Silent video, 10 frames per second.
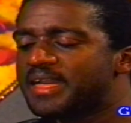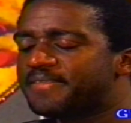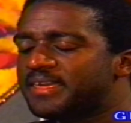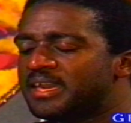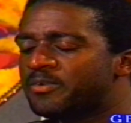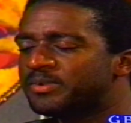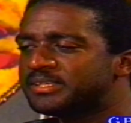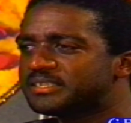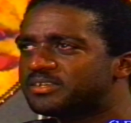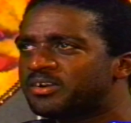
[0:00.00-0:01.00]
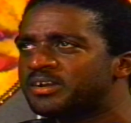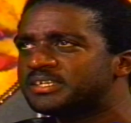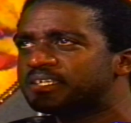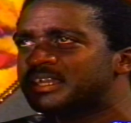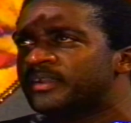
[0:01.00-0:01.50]
there is
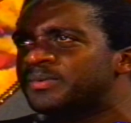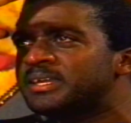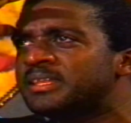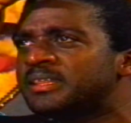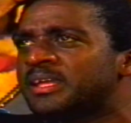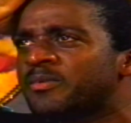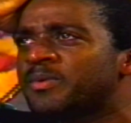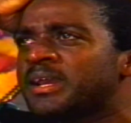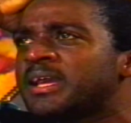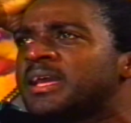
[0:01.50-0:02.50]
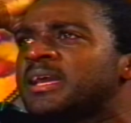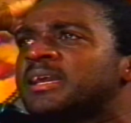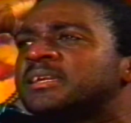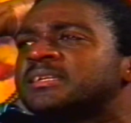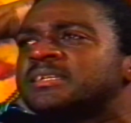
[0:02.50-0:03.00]
torture in your eyes.